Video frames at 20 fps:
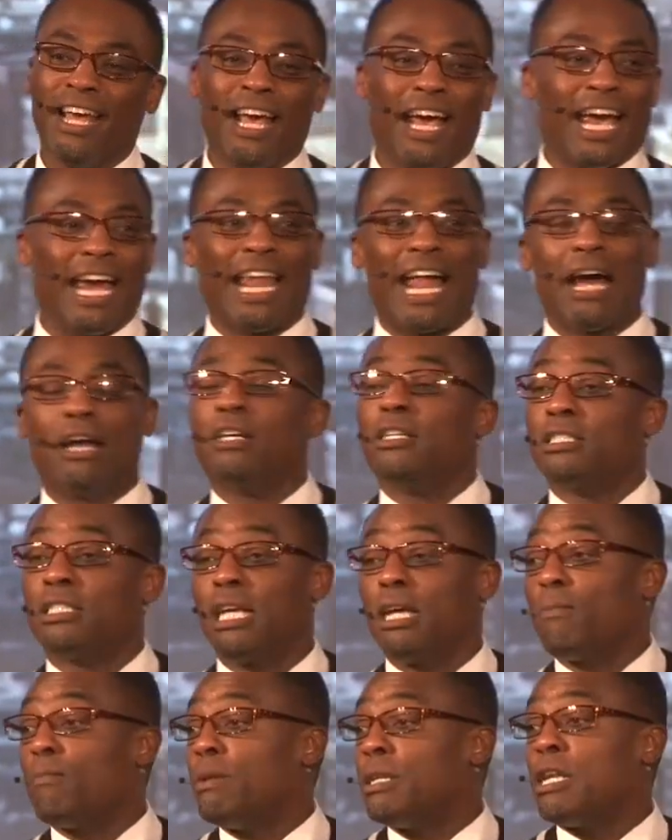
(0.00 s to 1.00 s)
and I
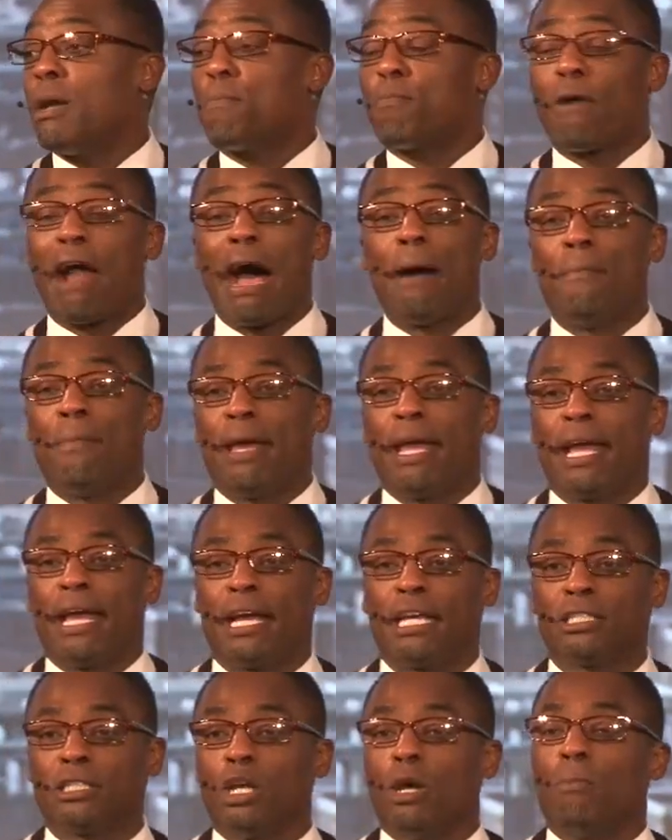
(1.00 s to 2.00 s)
see, but the problem
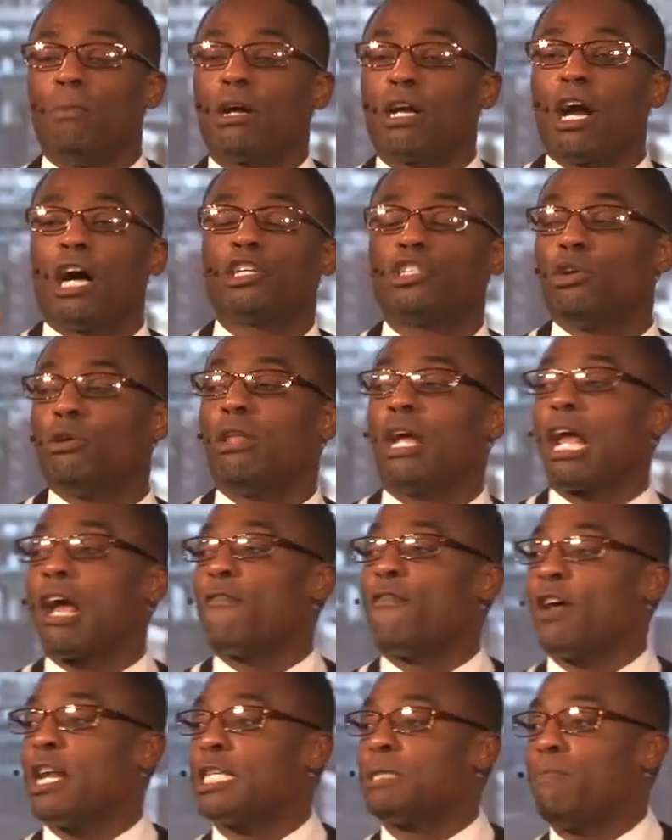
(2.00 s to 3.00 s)
is because you're looking
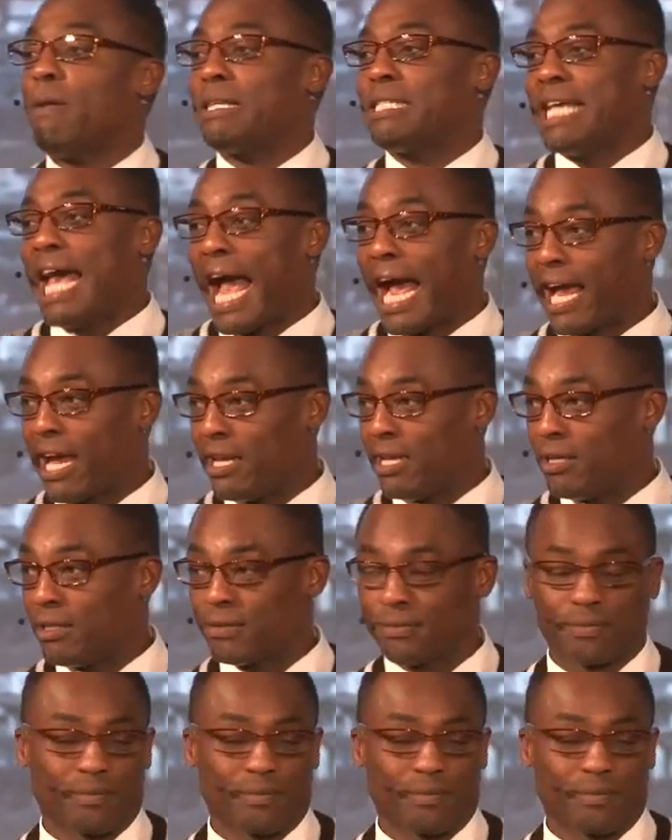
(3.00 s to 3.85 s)
for the spectacular.